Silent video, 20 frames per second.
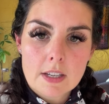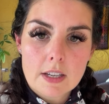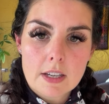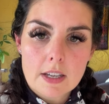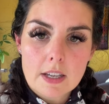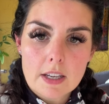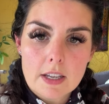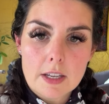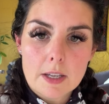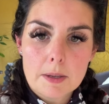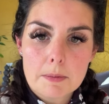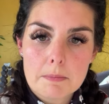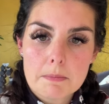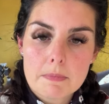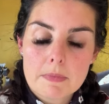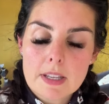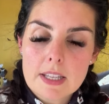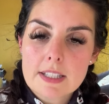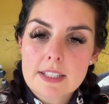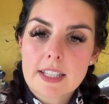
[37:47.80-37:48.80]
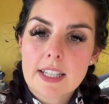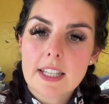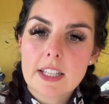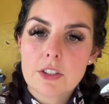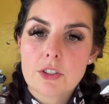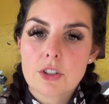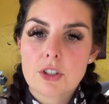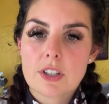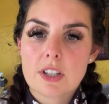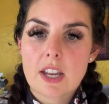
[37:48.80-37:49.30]
is
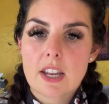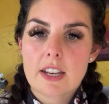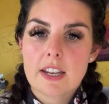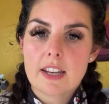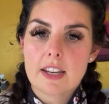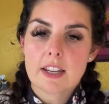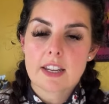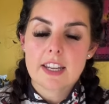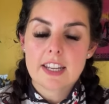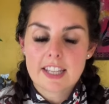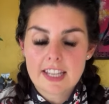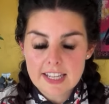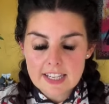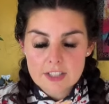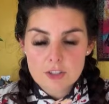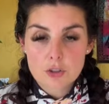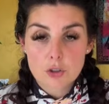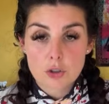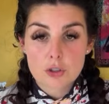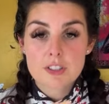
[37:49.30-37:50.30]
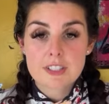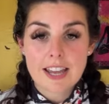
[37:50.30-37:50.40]
keto